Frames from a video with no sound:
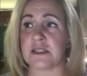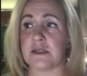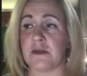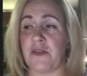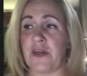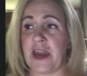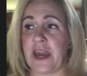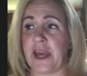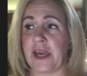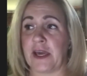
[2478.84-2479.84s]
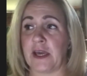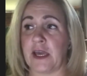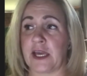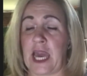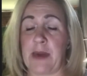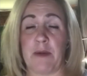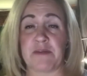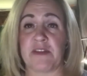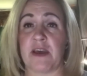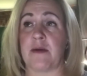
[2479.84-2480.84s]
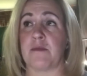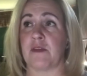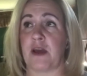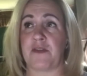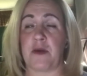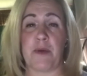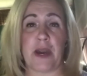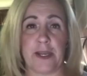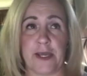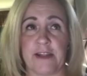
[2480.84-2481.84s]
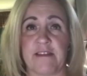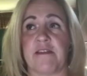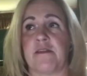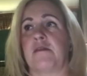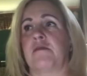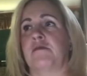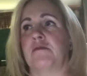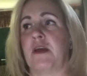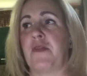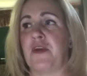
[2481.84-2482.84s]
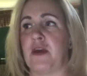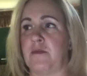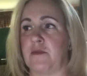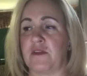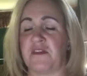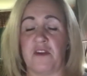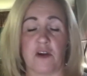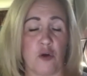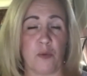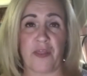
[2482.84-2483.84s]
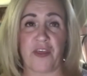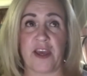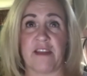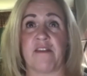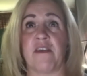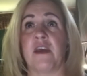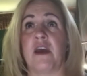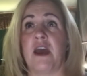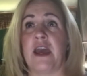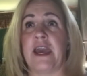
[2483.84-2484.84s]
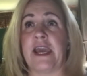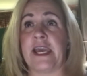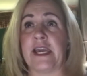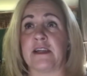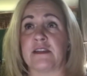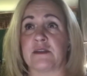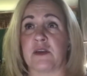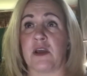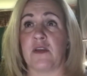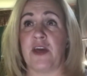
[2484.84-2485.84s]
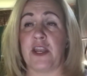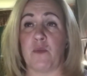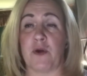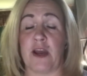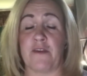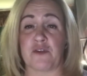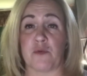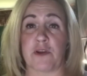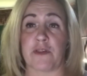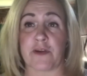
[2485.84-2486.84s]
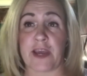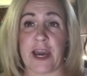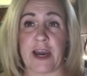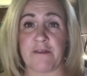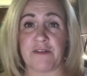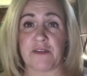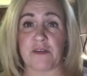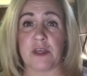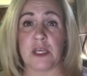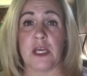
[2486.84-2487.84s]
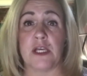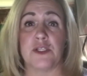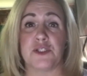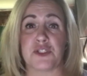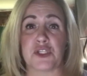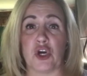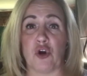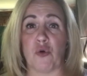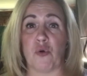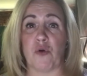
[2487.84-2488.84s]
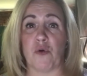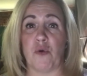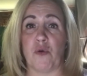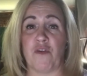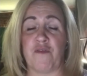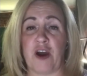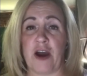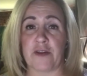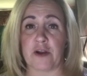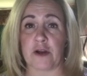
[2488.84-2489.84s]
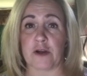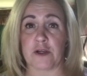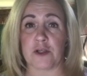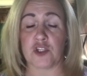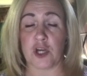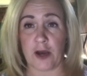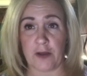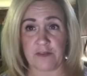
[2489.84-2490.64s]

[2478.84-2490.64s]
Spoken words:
it came up to them, let them pet it, let them snuggle with it, and then it went after one of their calves. So the father shot